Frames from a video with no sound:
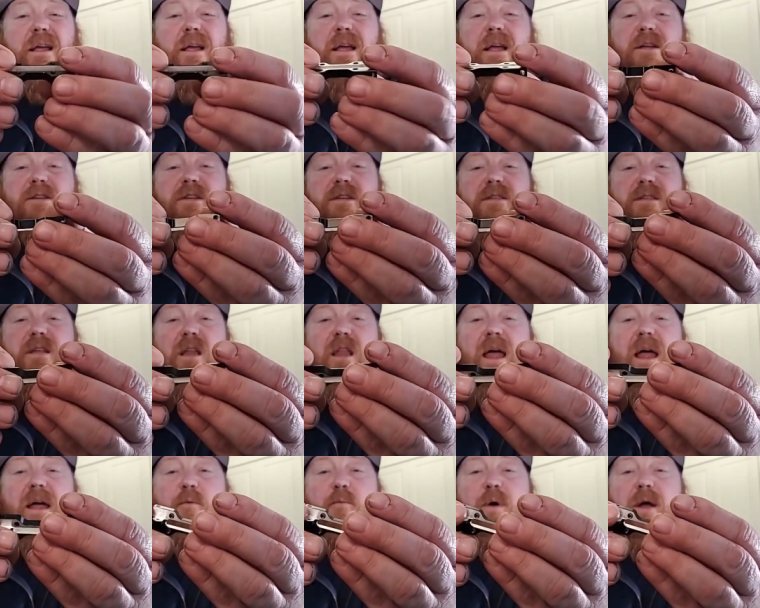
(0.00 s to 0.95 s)
It's just a
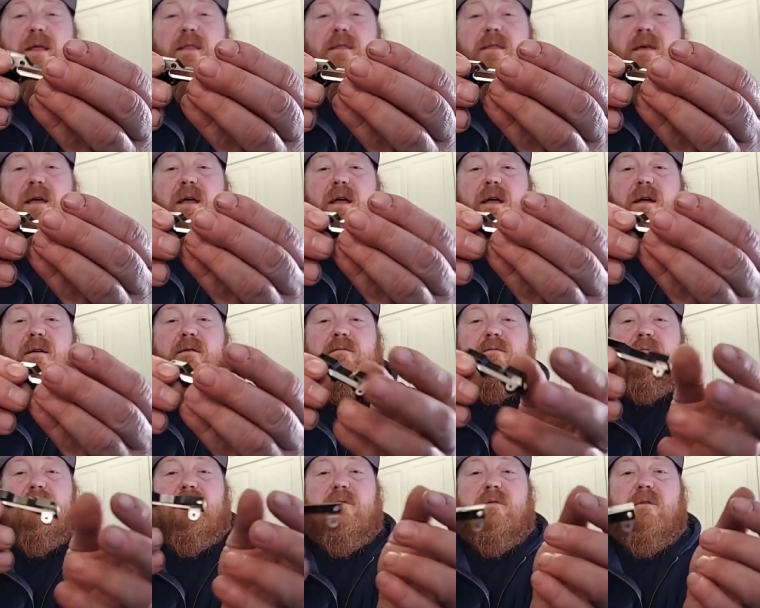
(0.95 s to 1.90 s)
lightweight thing.
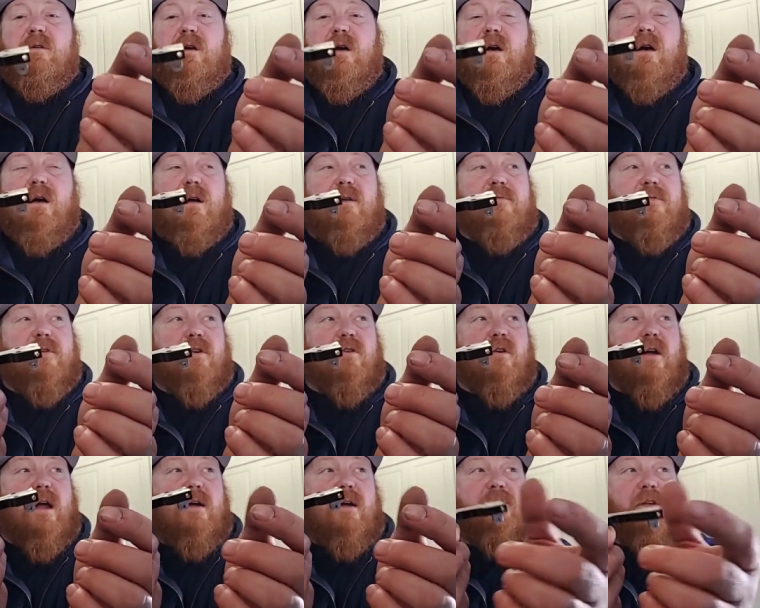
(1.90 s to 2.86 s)
If you're
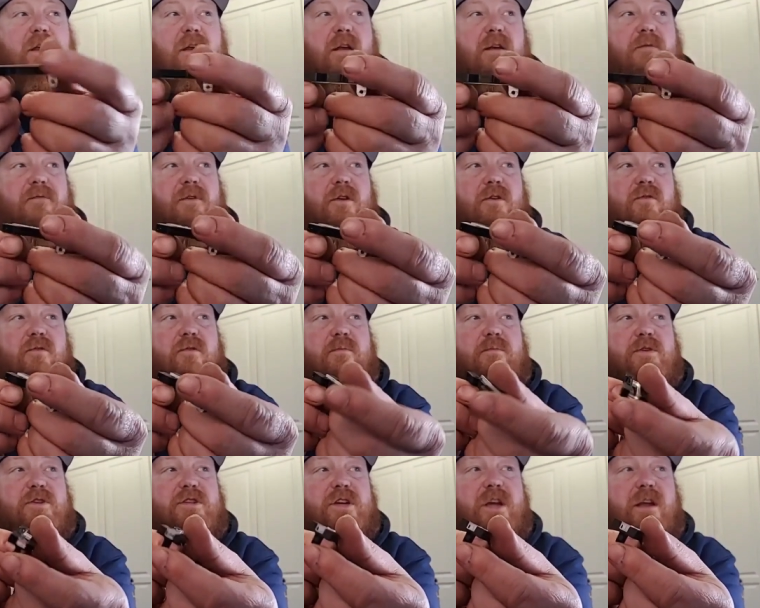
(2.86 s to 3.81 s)
crafty enough to do the
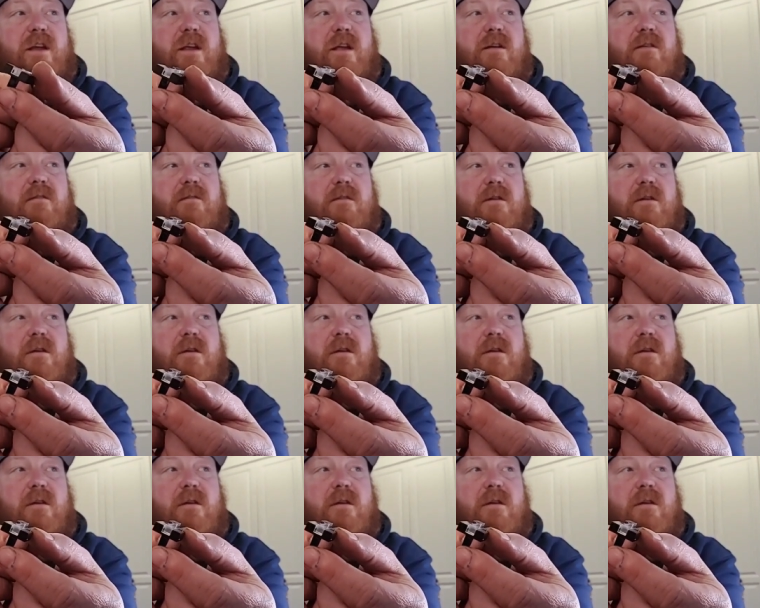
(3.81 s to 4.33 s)
machining,